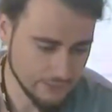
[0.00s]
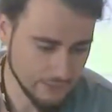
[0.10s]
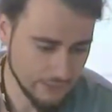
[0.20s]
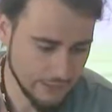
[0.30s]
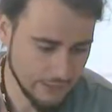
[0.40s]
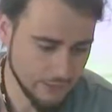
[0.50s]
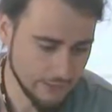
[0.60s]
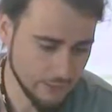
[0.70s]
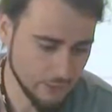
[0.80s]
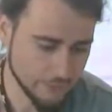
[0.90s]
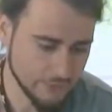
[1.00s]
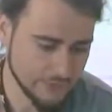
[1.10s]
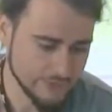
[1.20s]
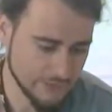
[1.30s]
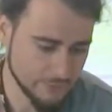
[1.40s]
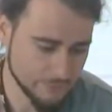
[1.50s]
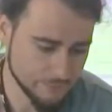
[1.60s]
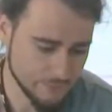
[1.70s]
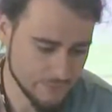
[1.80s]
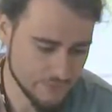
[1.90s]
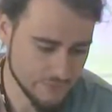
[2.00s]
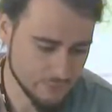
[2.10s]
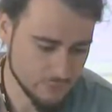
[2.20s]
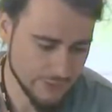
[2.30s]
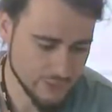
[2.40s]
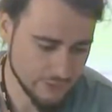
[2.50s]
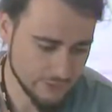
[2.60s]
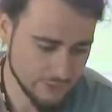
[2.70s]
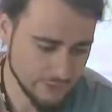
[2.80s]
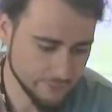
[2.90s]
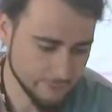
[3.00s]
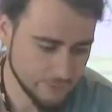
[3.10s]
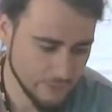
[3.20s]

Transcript: again, I, I loaded some, some trajectory